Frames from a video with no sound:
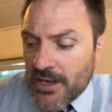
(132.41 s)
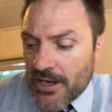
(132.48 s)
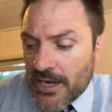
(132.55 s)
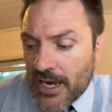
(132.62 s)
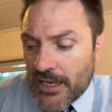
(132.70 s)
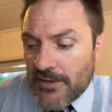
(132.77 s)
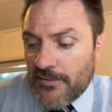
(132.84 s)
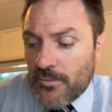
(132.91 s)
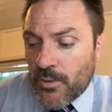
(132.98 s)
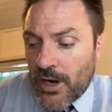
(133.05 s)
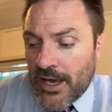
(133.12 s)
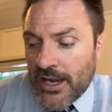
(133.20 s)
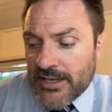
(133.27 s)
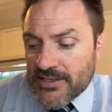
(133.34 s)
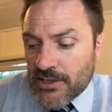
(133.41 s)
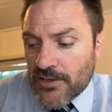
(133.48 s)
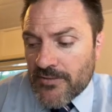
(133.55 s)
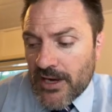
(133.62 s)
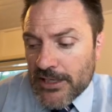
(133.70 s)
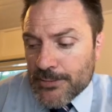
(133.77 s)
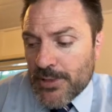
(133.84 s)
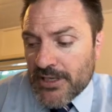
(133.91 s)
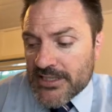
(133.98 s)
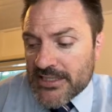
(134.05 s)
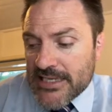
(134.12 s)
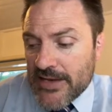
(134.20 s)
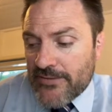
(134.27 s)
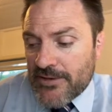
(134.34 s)
-1 outside of x plus
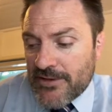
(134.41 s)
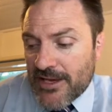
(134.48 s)
7.